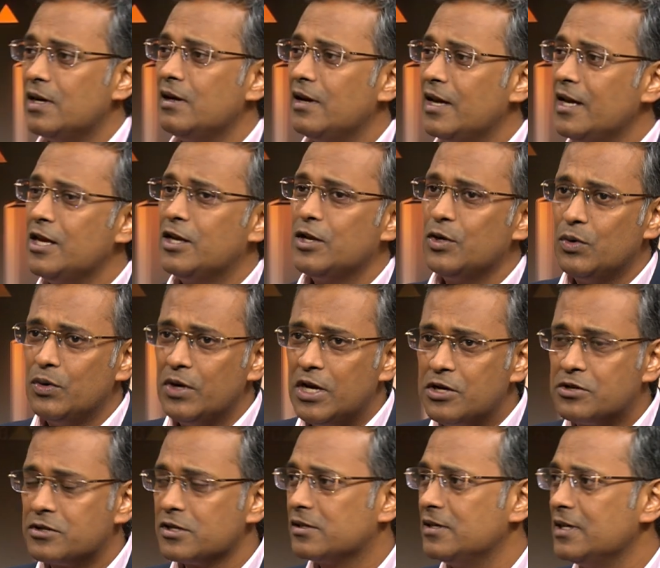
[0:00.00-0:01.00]
are like, you know,
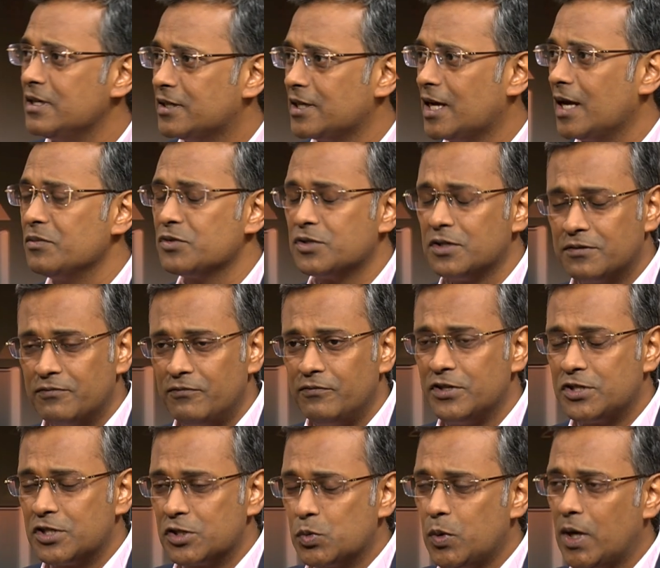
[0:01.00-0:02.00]
interesting times, that,
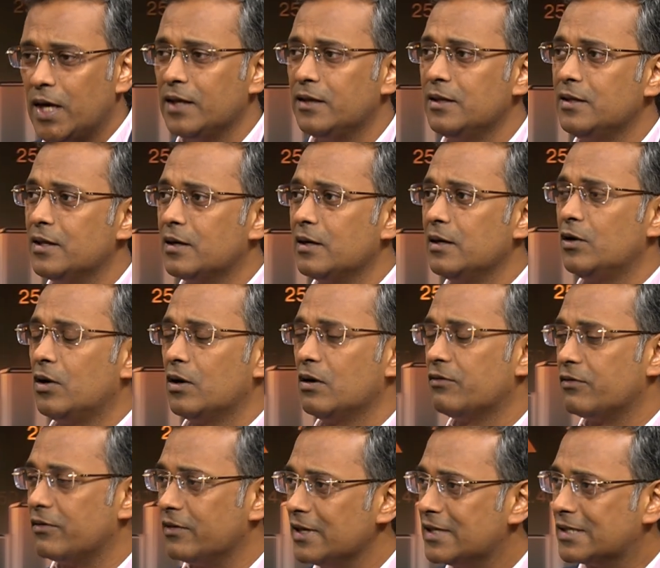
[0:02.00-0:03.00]
which is why I think there are a lot
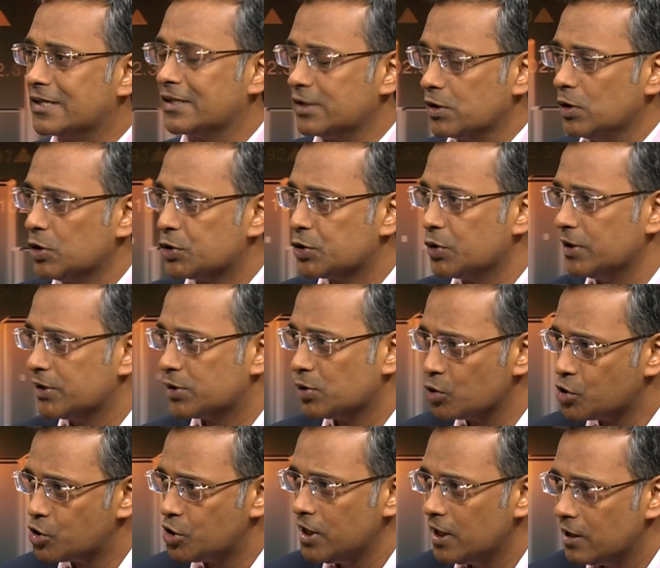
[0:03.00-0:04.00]
of risks also
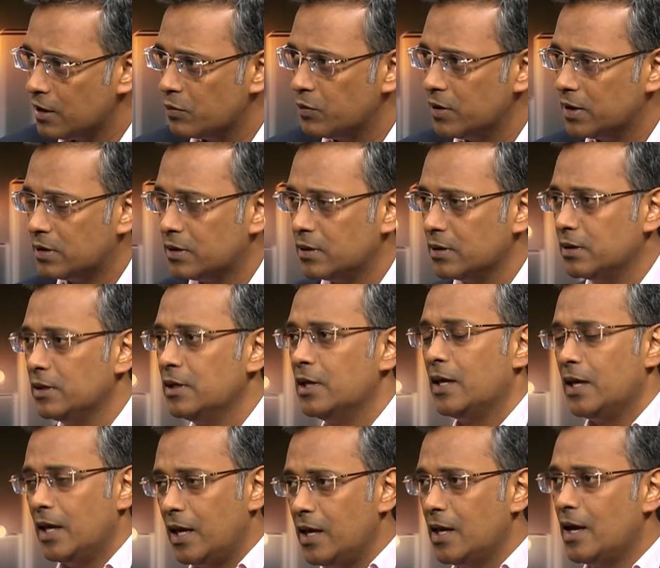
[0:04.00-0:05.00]
associated with
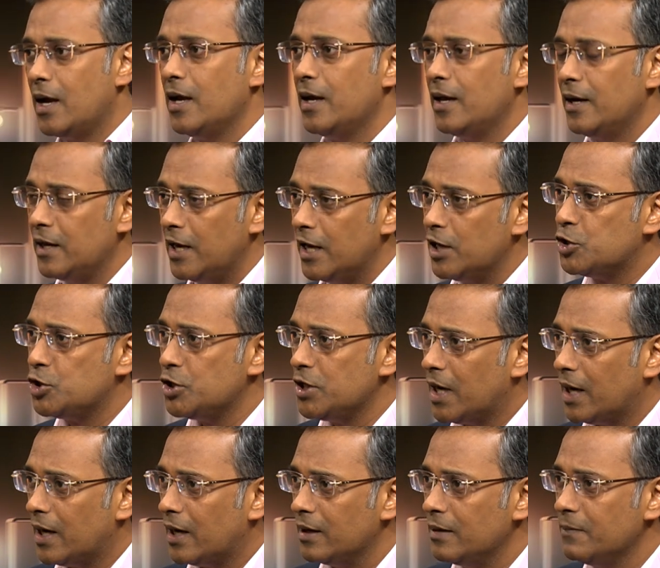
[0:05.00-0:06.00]
AI and
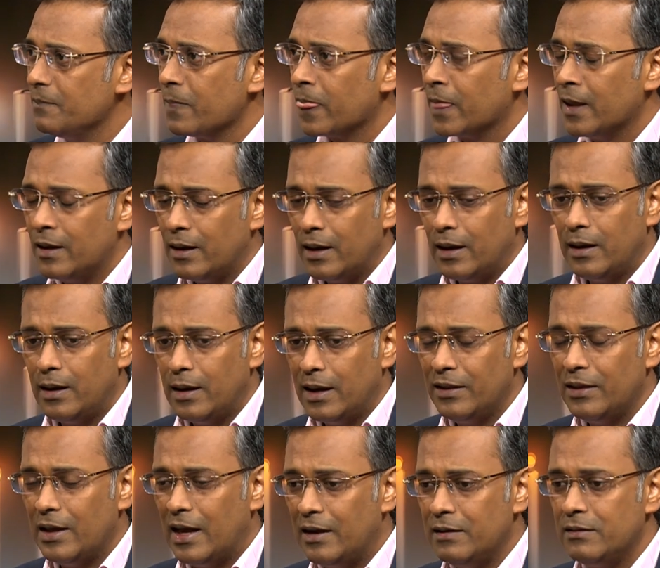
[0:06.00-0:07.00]
AGI.
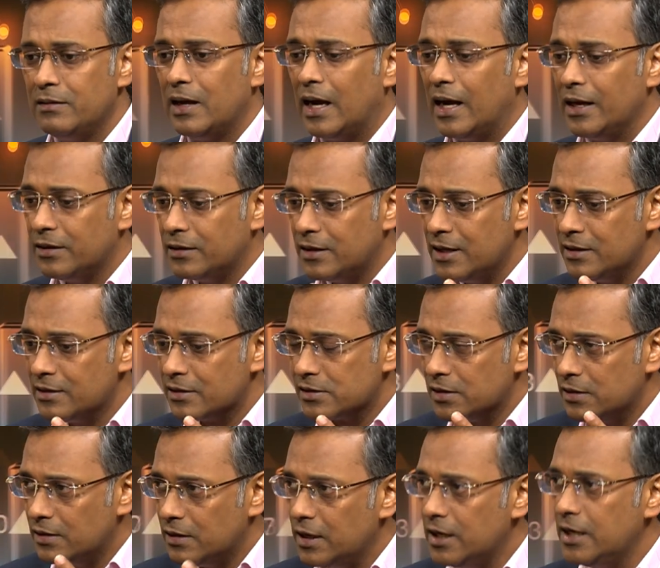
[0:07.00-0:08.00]
And I think there's
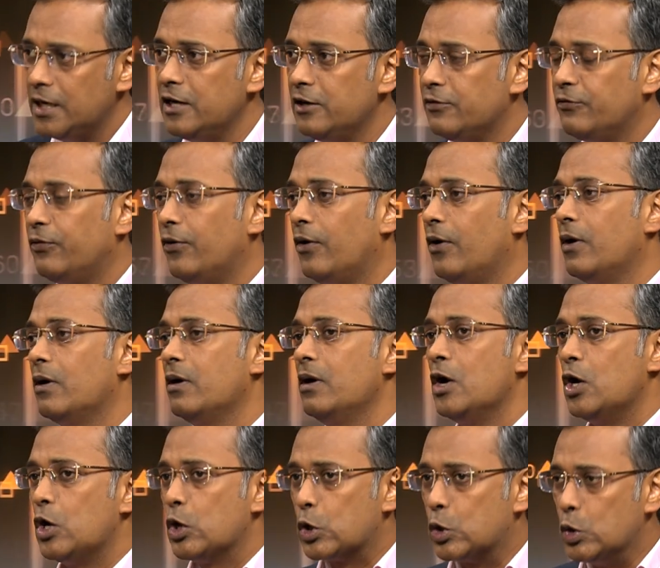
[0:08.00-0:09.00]
a need for
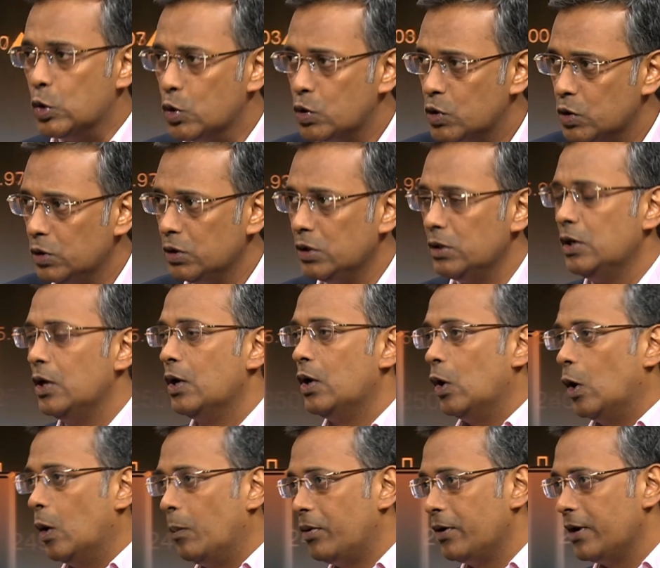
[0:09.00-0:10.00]
Google,
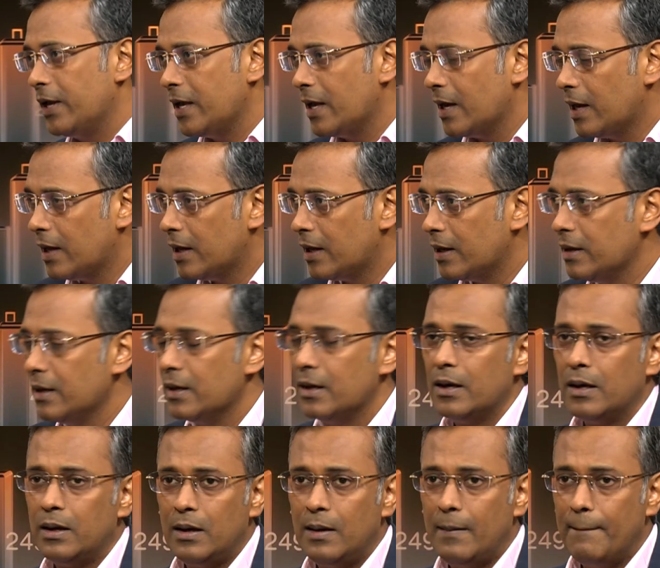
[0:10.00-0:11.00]
OpenAI,
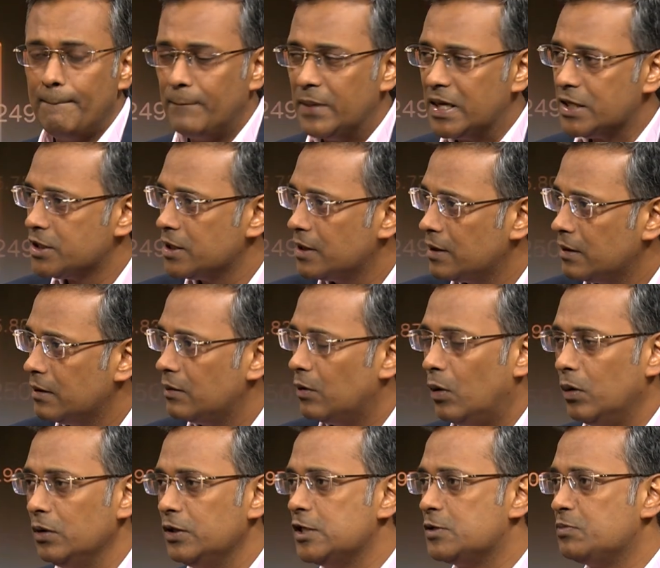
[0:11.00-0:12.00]
Meta,
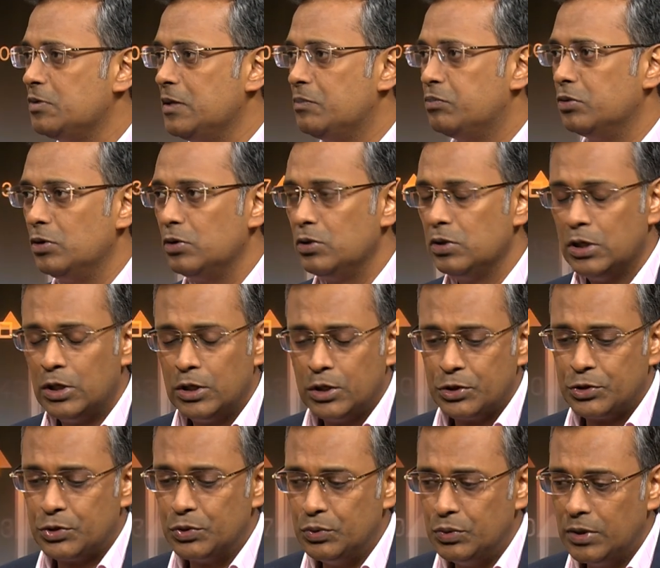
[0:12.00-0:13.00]
all these people
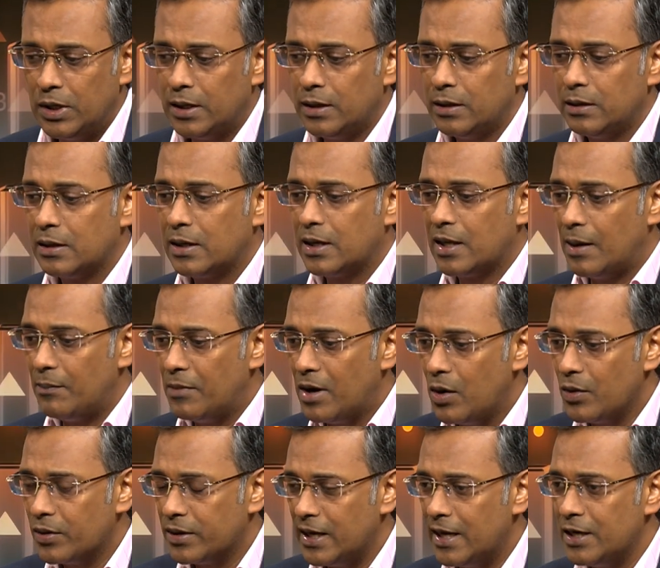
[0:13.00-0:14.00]
to come
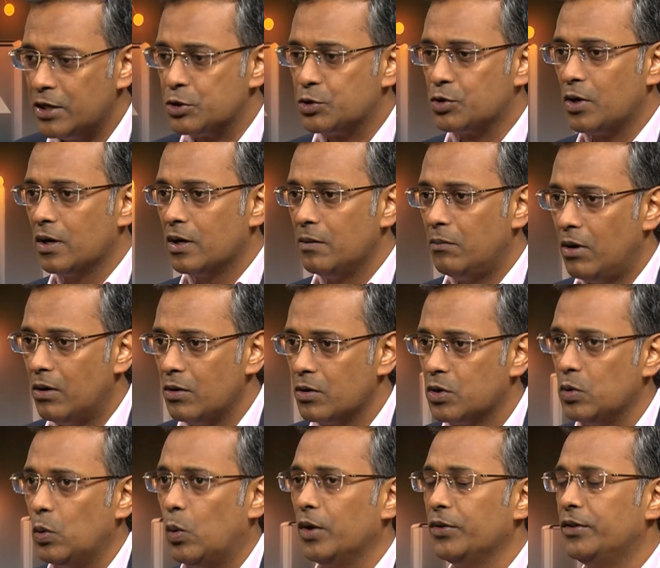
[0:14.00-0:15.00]
out and talk
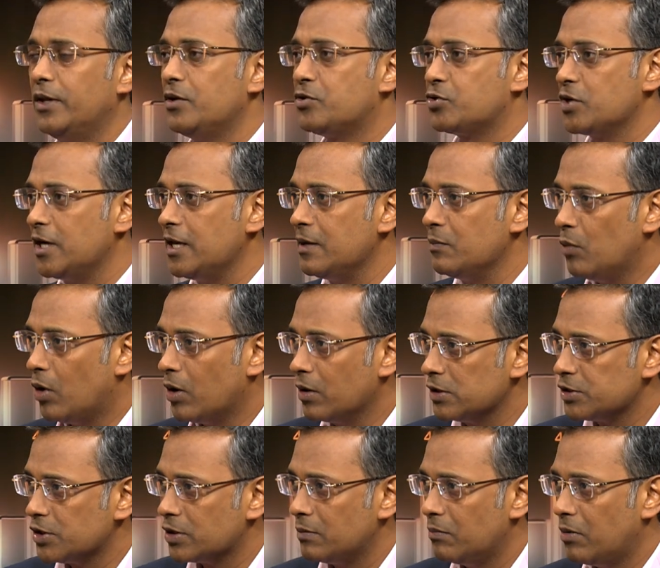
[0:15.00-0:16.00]
about what their training
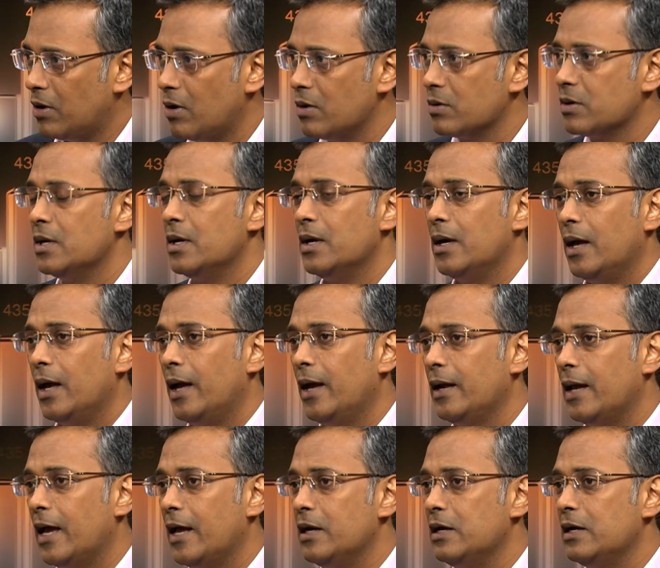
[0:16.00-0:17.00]
models are about
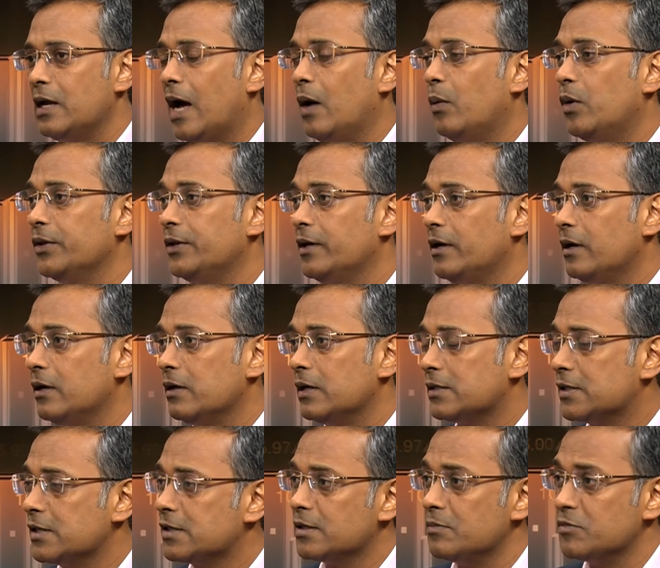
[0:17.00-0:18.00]
and how are their
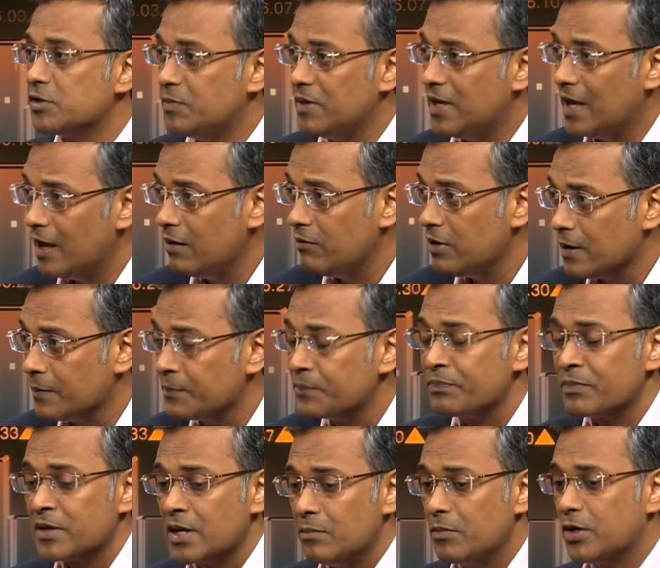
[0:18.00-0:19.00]
systems behaving.
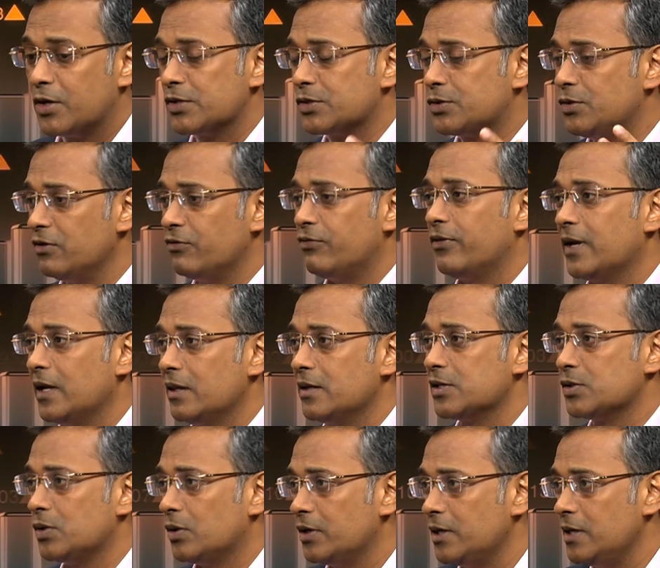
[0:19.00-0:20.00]
Because don't forget,
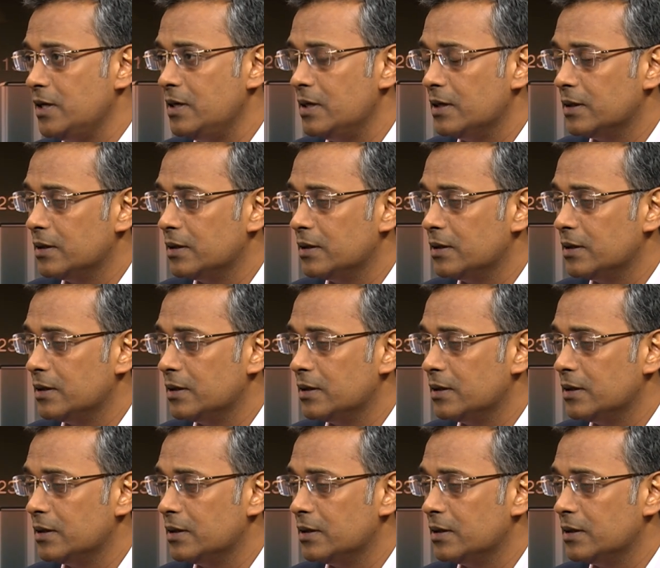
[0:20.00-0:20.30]
there's already